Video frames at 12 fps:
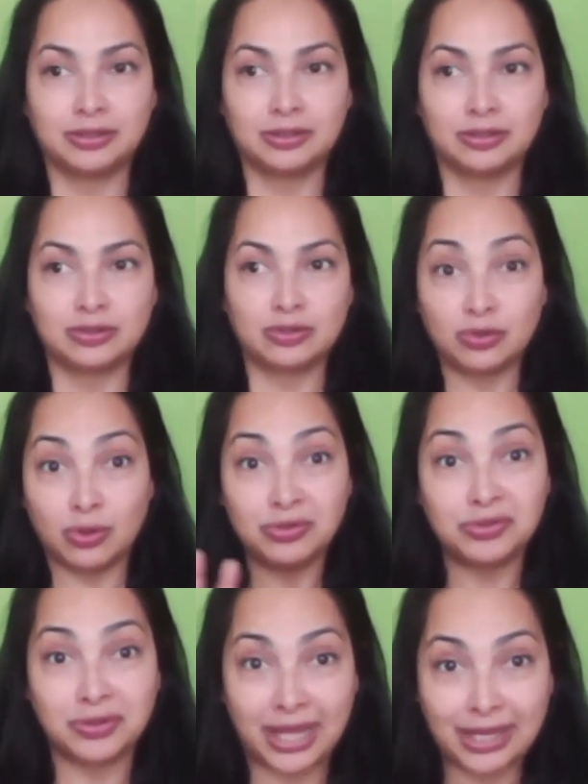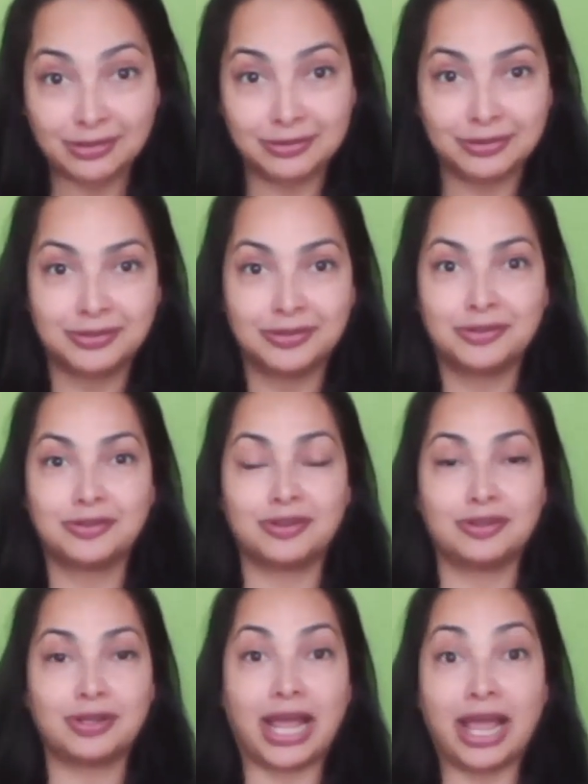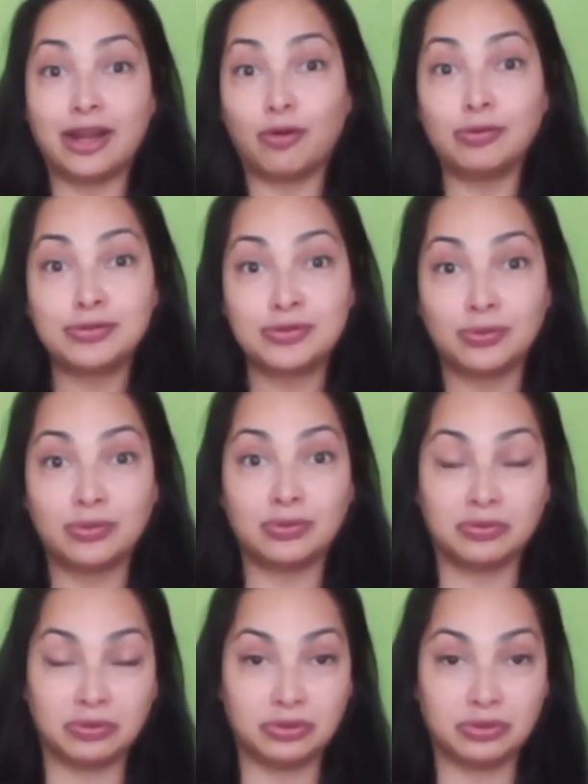So don't do that. And also,